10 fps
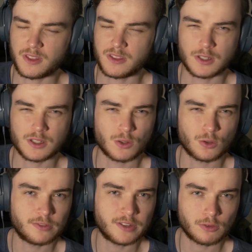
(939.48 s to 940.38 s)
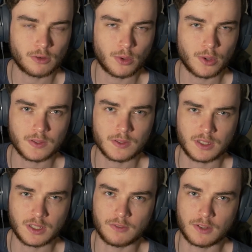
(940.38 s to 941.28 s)
think they're just called victory points,
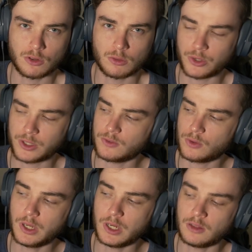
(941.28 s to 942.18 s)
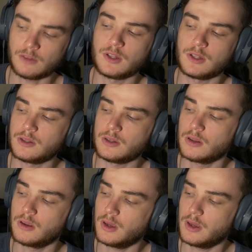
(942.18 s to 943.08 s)
and you get victory points for hitting the
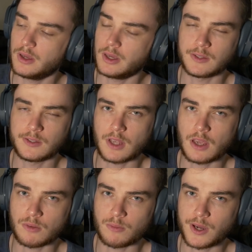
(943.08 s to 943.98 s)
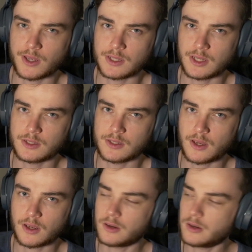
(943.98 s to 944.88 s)
villain and saving bystanders and
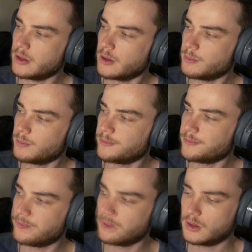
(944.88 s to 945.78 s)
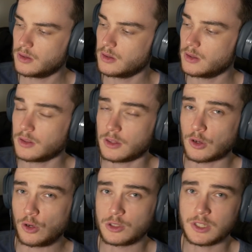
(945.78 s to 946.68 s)
that kind of thing.
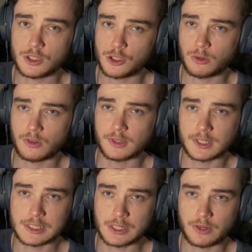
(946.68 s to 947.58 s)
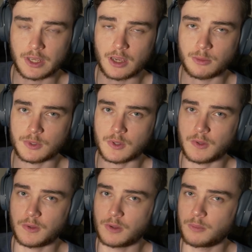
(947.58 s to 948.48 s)
The only issue with the legendary games
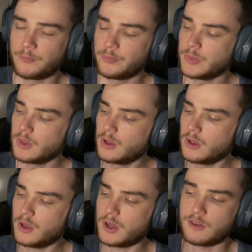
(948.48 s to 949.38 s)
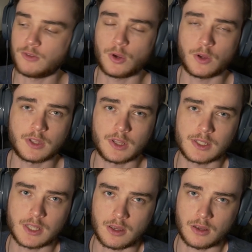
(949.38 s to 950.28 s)
is I've heard that they
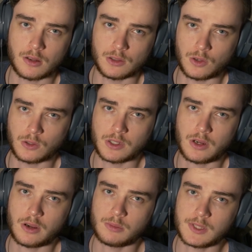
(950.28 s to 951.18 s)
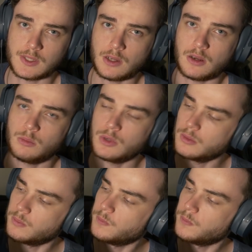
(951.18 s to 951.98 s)
take a long time to set up